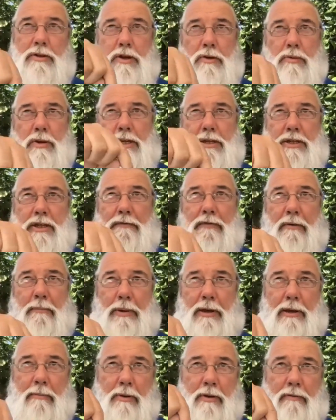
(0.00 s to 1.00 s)
easy for
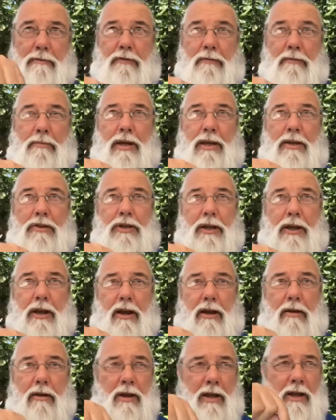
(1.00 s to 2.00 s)
people and for me to
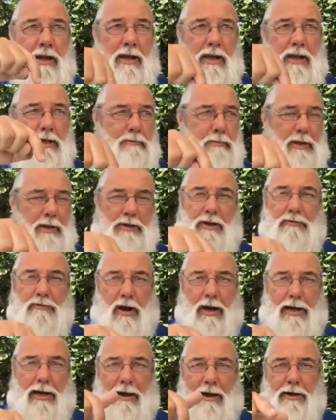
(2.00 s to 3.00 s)
go, it's busy
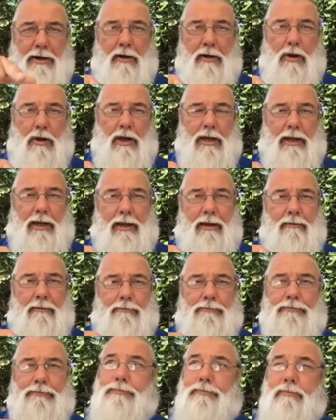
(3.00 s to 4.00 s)
right now, I don't like it.
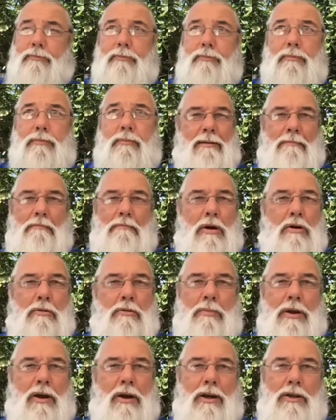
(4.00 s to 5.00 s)
The
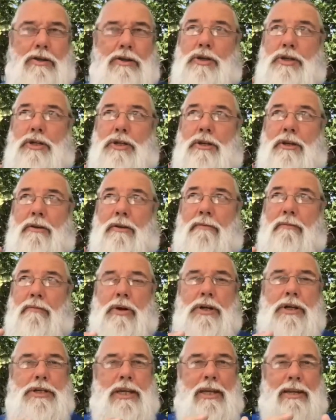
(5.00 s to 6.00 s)
moment I just,
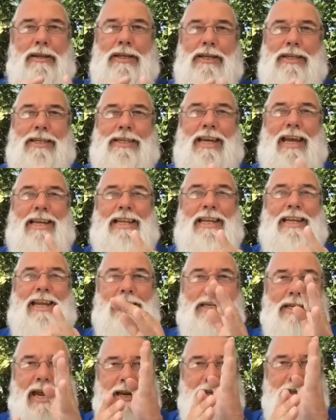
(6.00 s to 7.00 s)
what is it? Set the
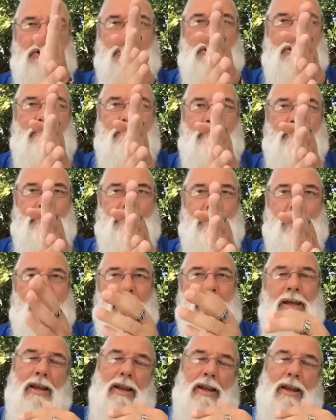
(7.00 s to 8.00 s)
intention,
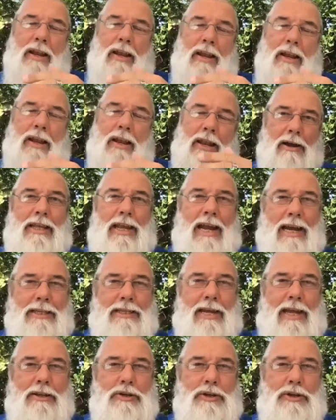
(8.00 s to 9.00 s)
let go of the
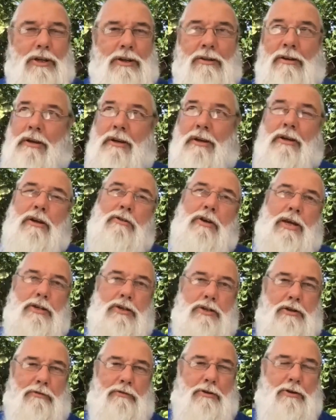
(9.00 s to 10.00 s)
attention, great
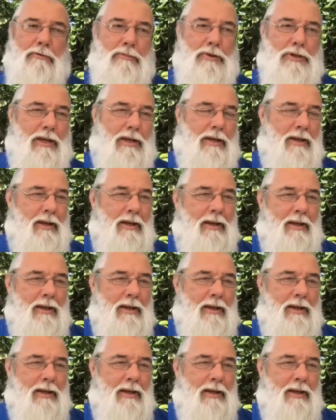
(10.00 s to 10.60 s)
stuff comes in.